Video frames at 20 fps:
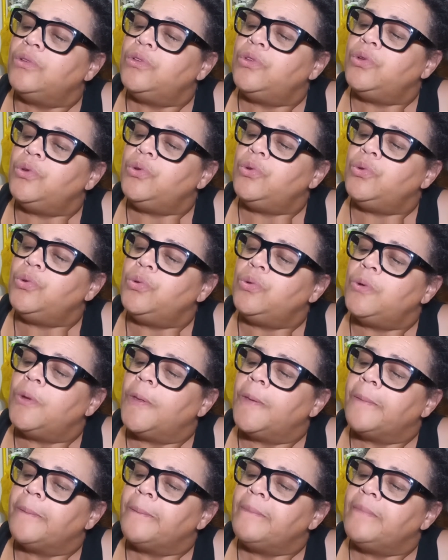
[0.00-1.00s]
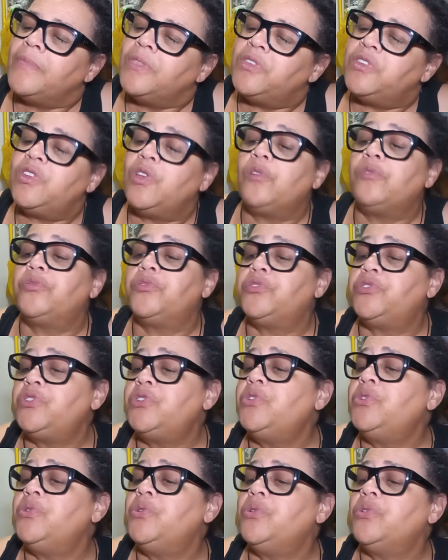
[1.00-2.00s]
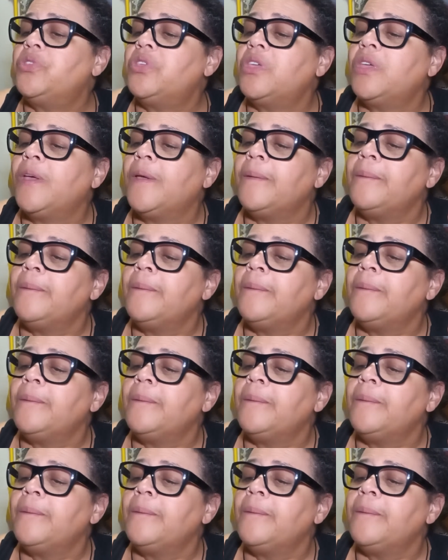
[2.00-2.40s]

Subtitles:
to self-soothe,